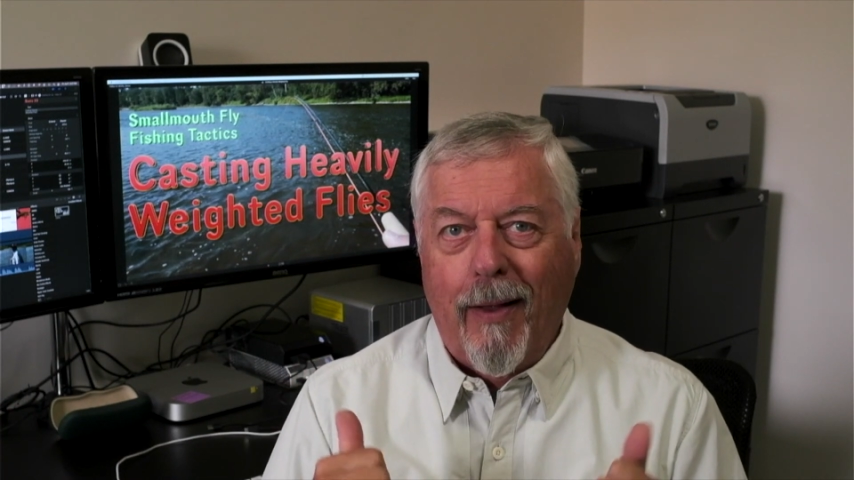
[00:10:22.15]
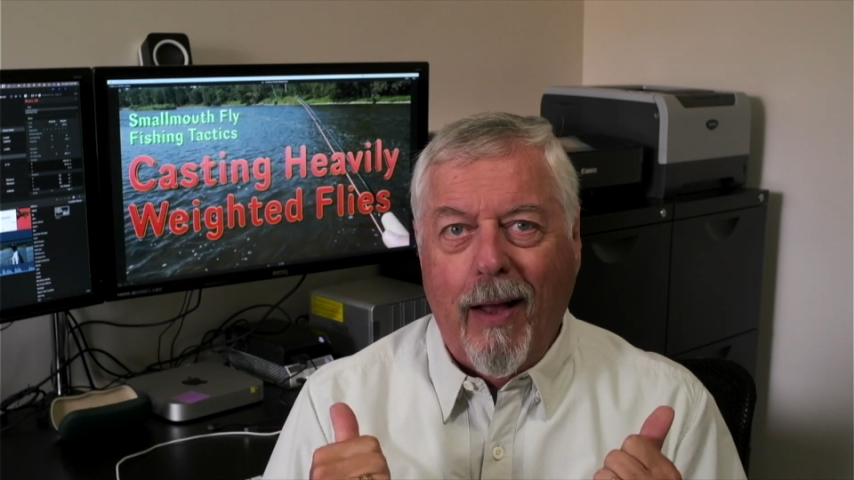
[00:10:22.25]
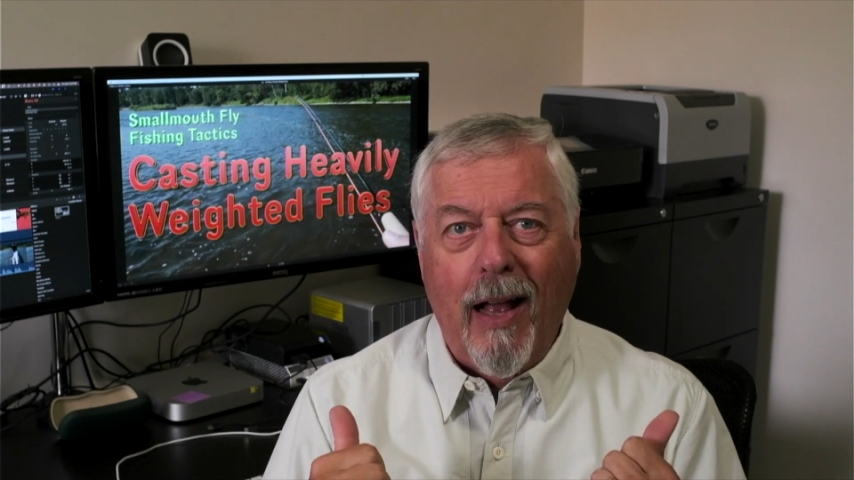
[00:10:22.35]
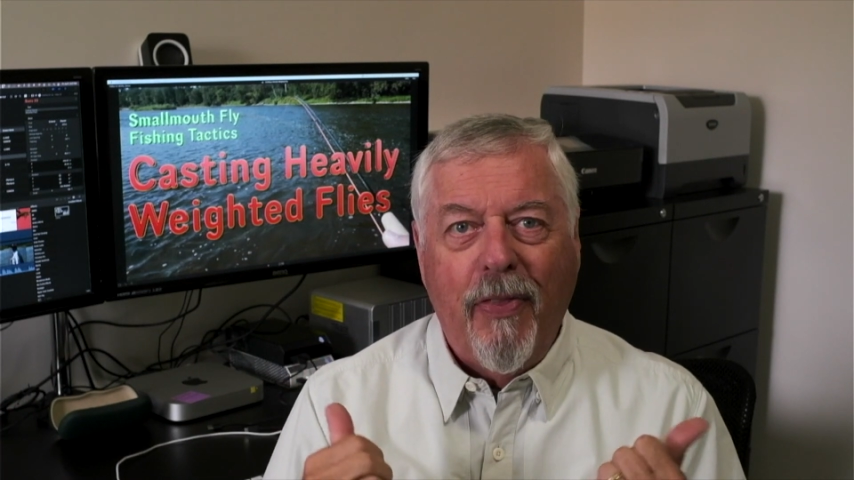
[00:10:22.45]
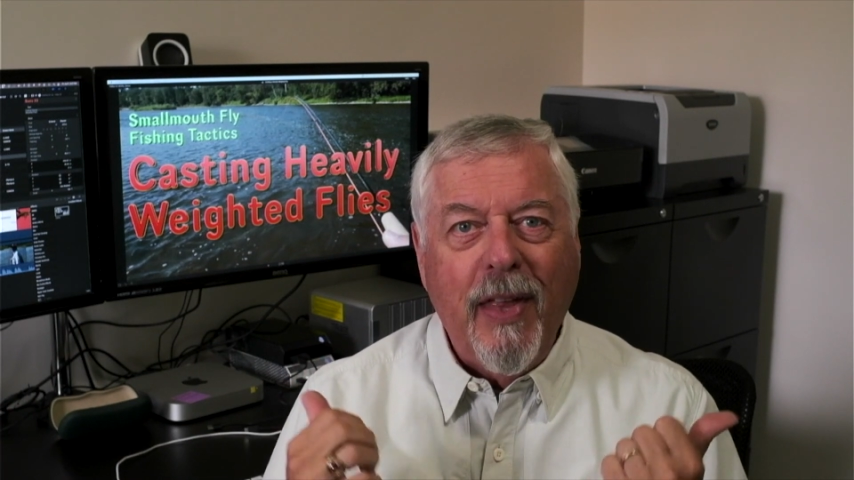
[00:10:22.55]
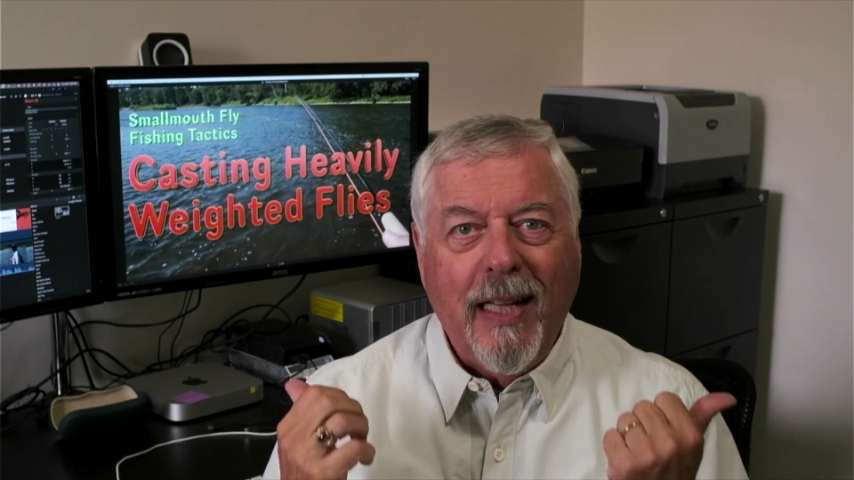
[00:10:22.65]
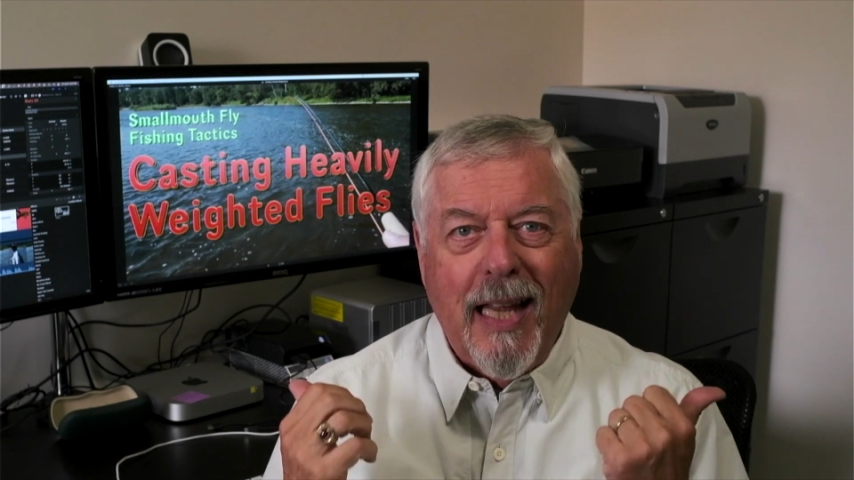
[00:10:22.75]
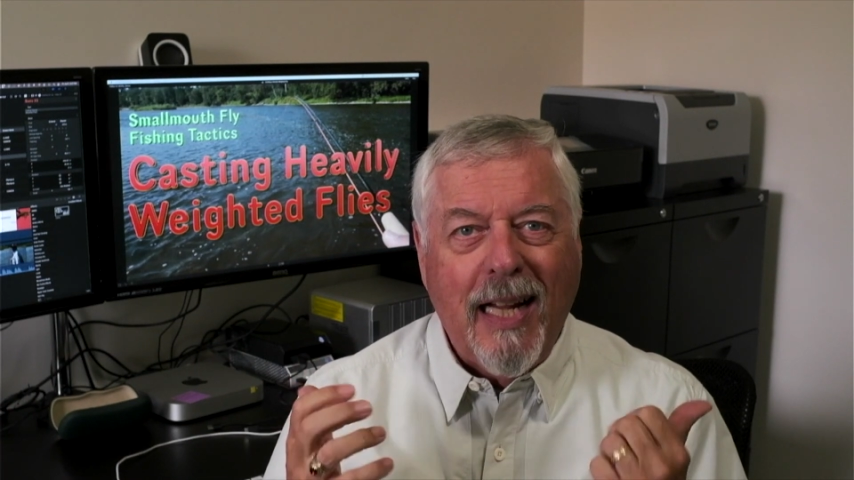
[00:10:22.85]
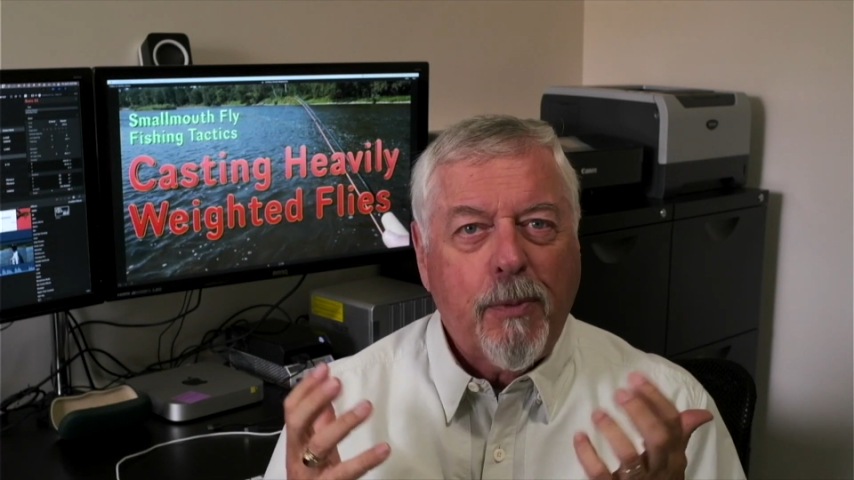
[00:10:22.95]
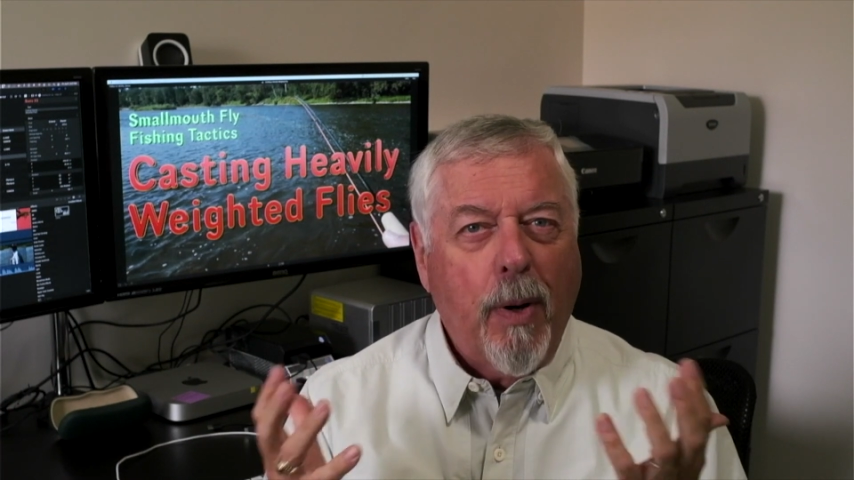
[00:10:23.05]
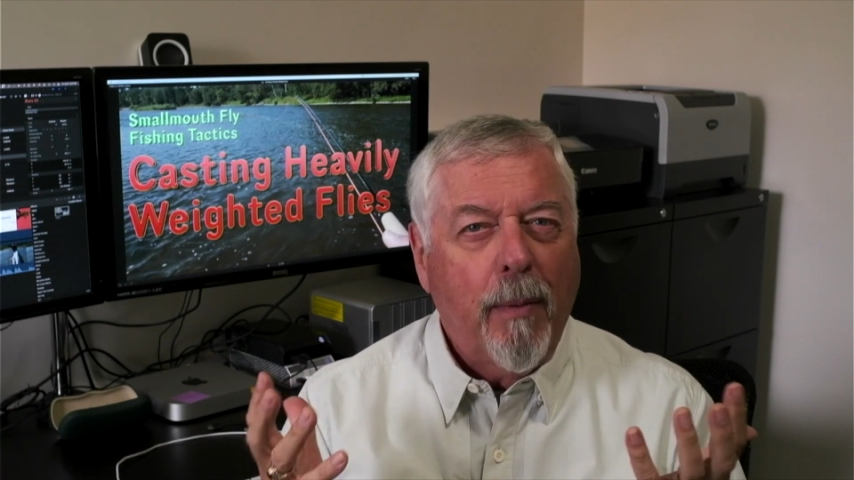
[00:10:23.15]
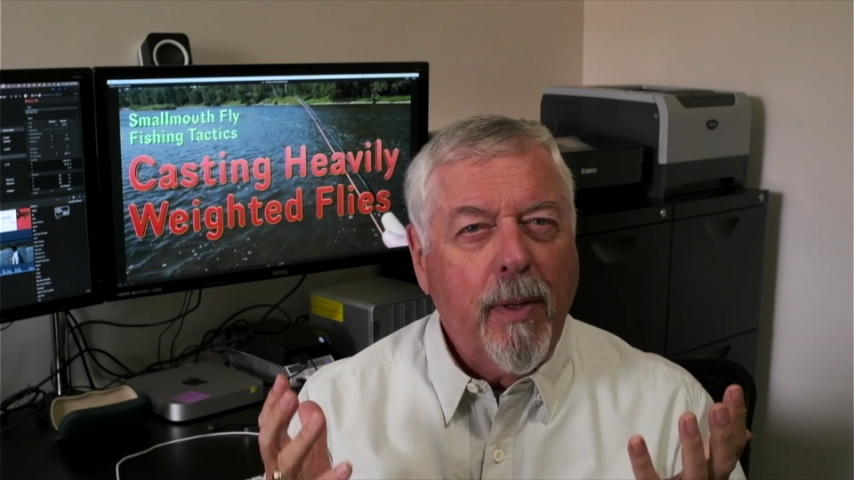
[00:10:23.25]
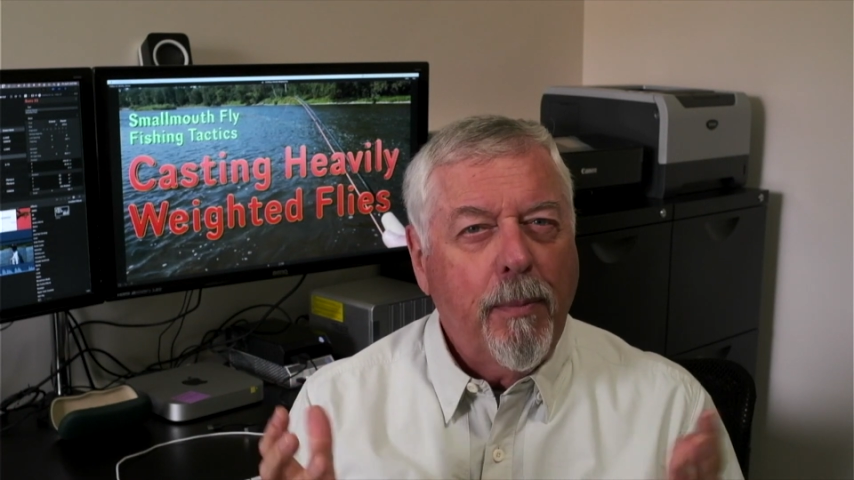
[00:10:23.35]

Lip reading: I think that's probably the